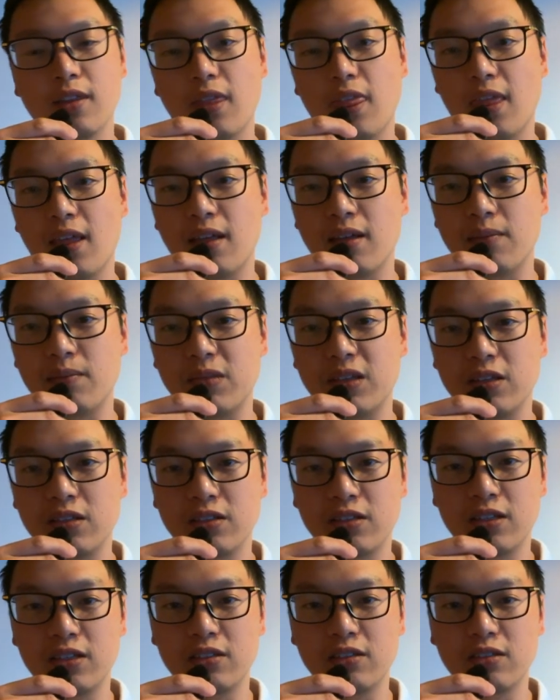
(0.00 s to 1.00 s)

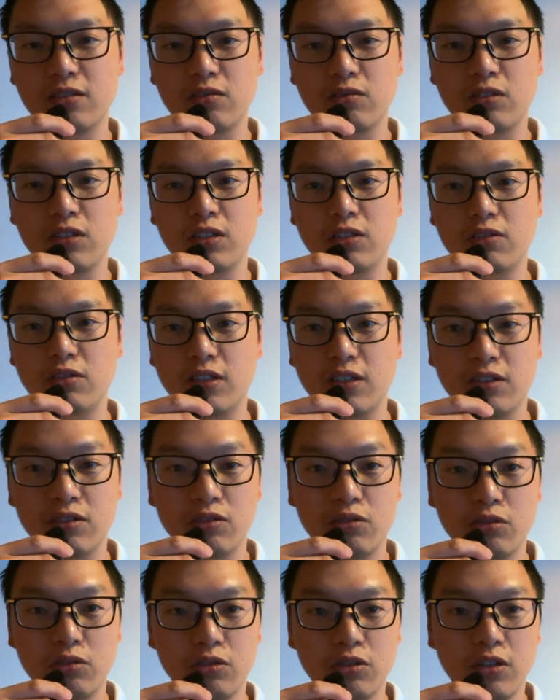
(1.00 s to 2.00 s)
that's really
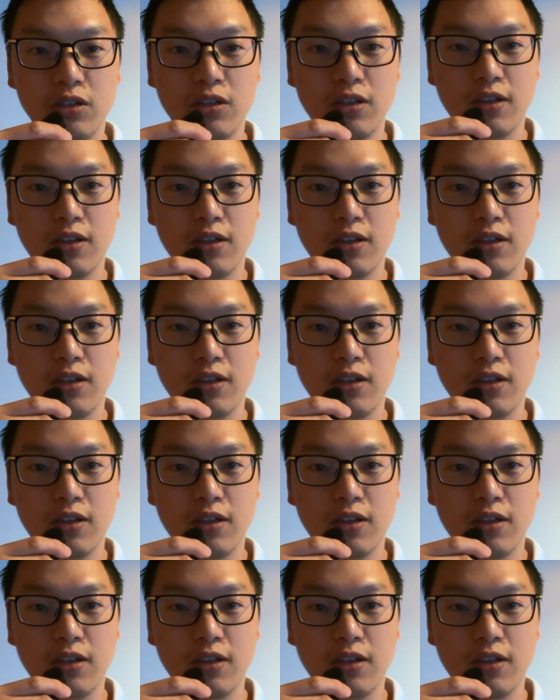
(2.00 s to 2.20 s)
cool.